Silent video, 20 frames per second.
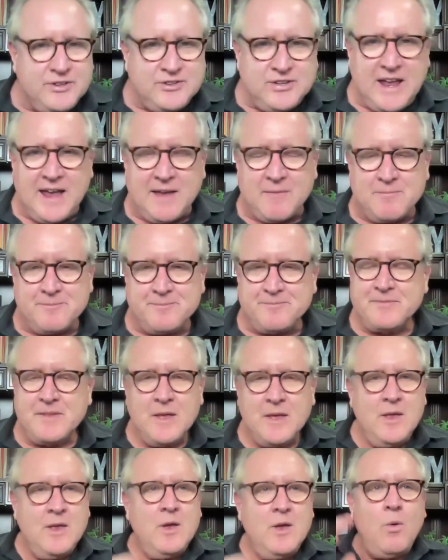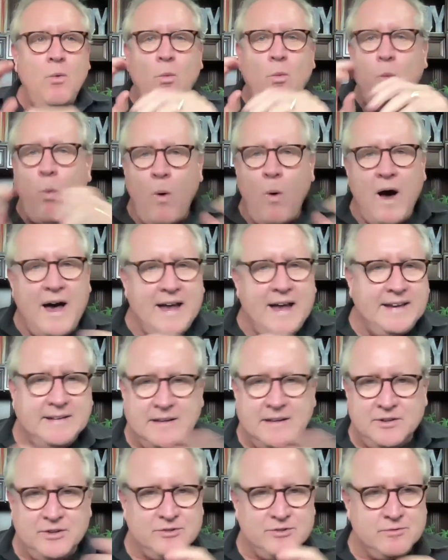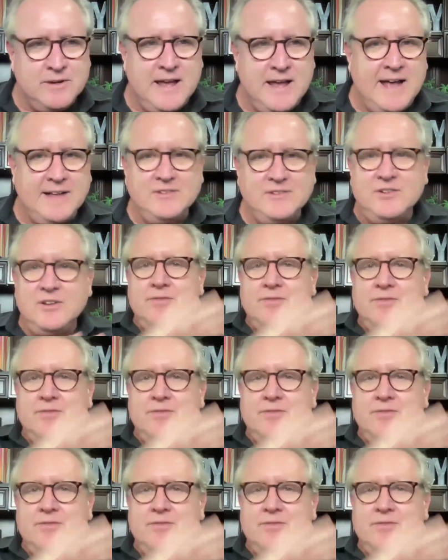the same. Wine industry ads,